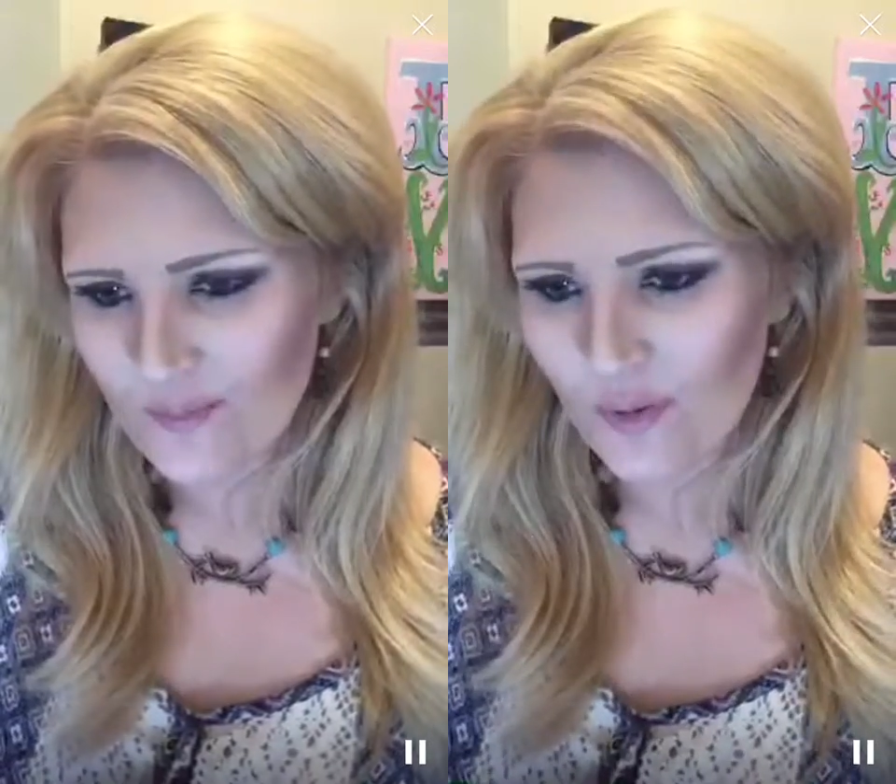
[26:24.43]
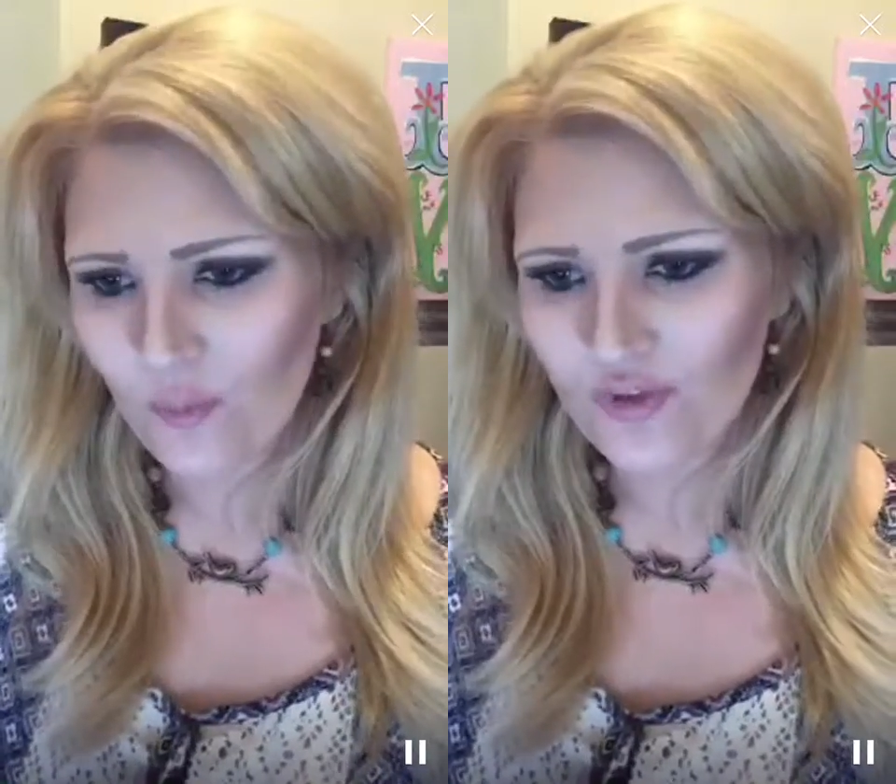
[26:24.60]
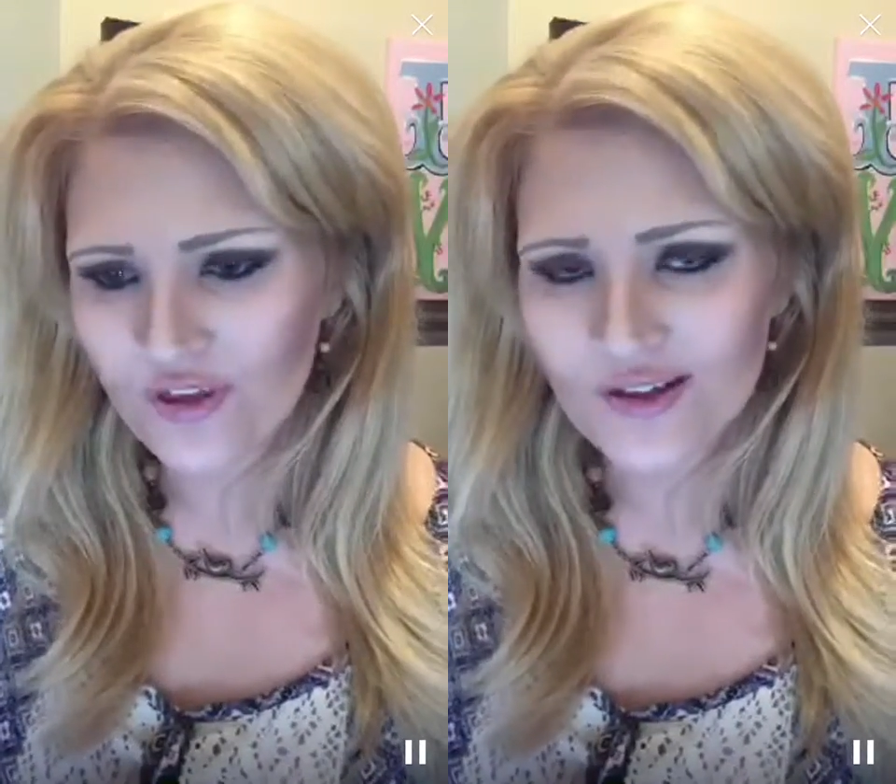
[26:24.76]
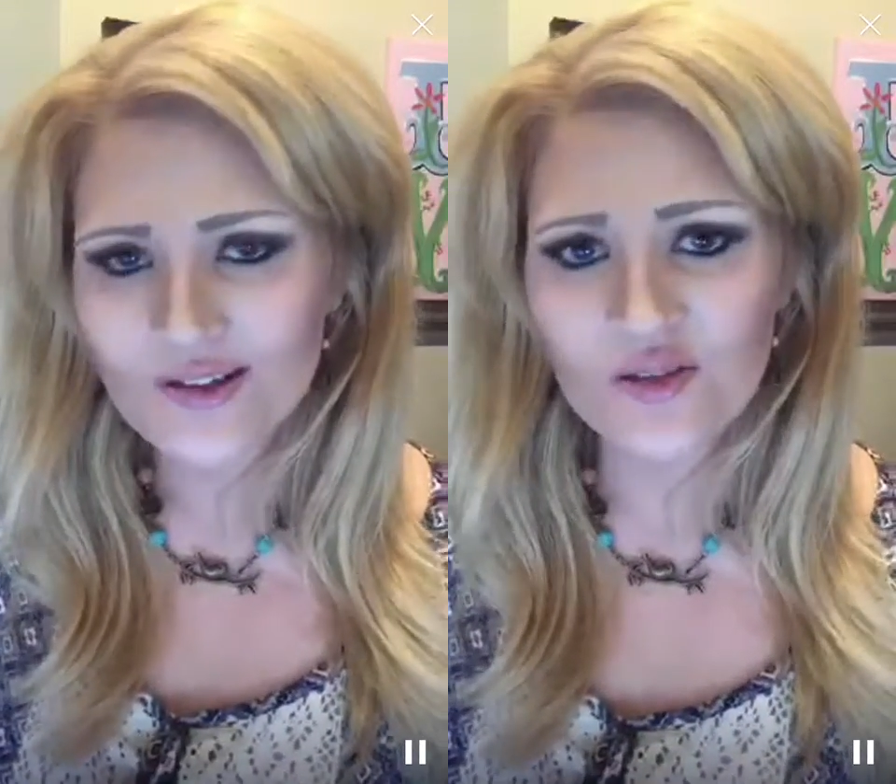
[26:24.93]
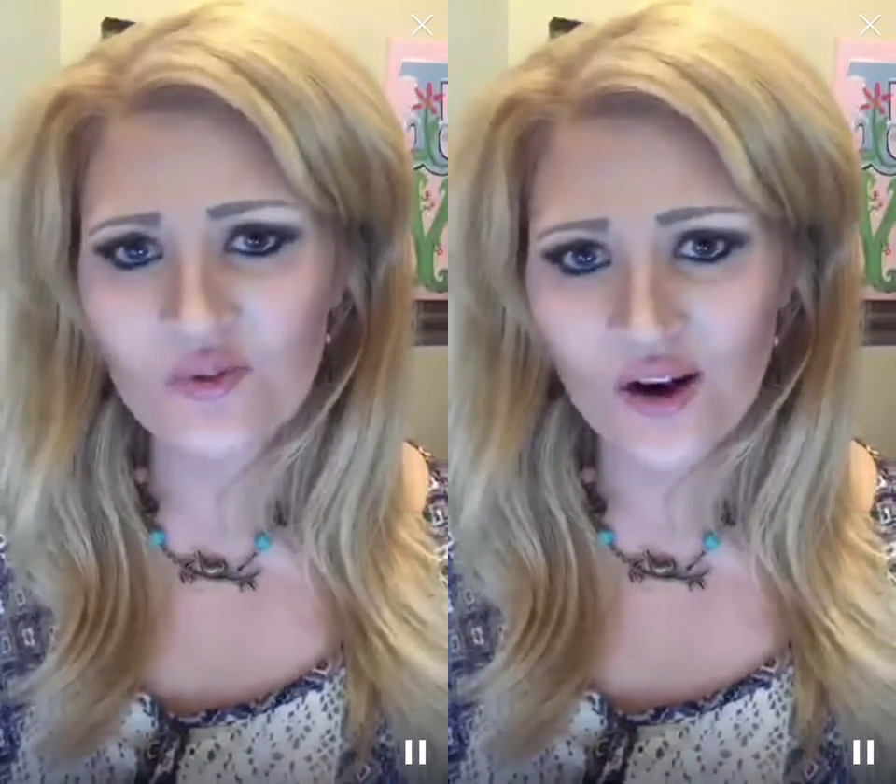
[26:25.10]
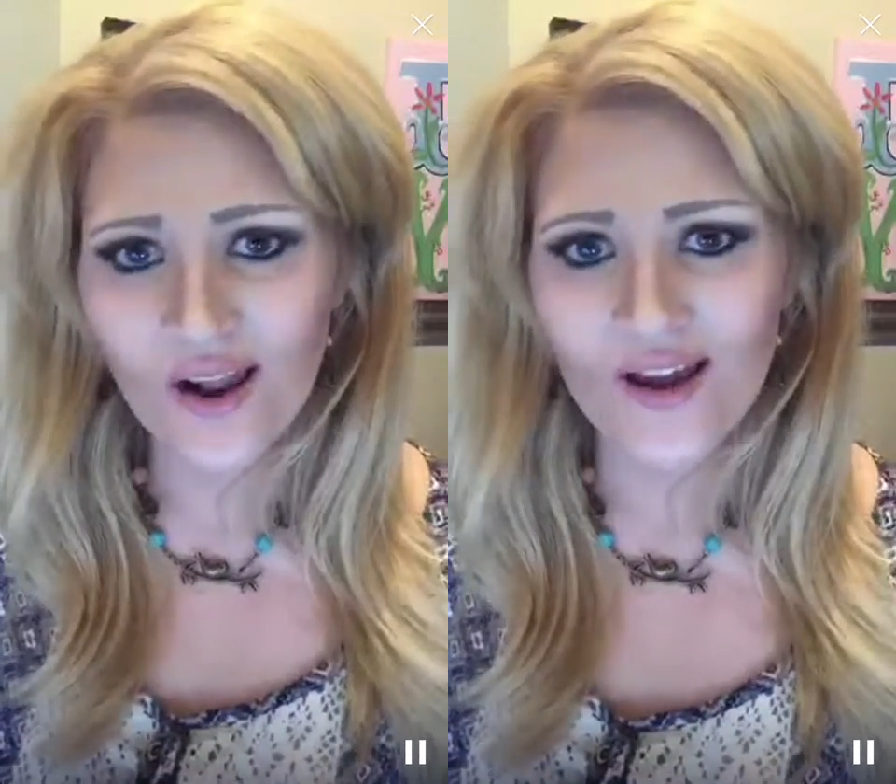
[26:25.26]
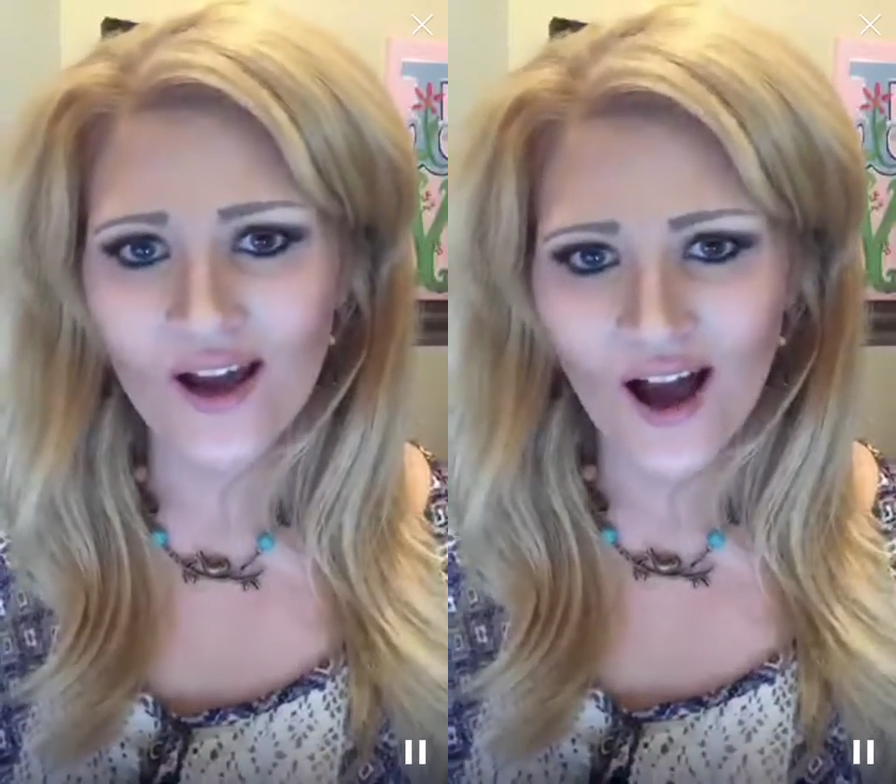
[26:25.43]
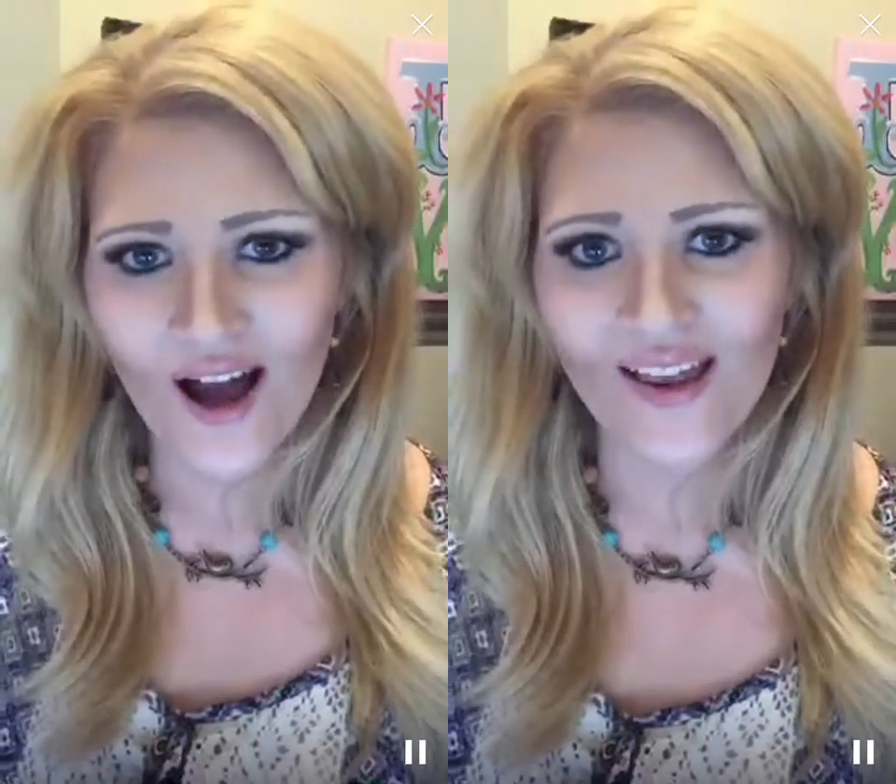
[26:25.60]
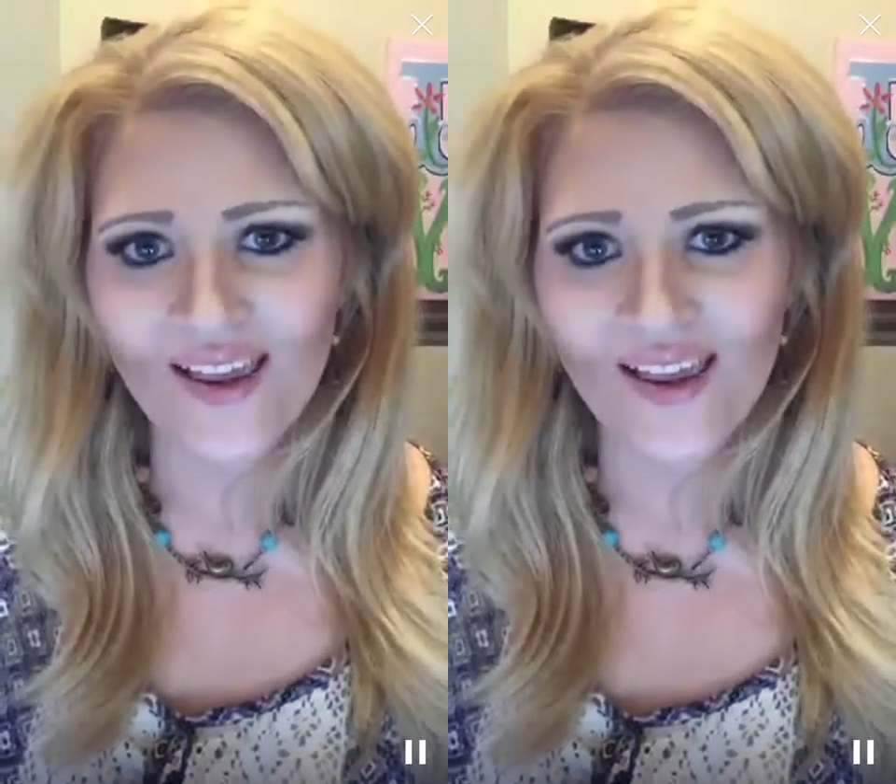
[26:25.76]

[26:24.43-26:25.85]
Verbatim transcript: but this is what I got a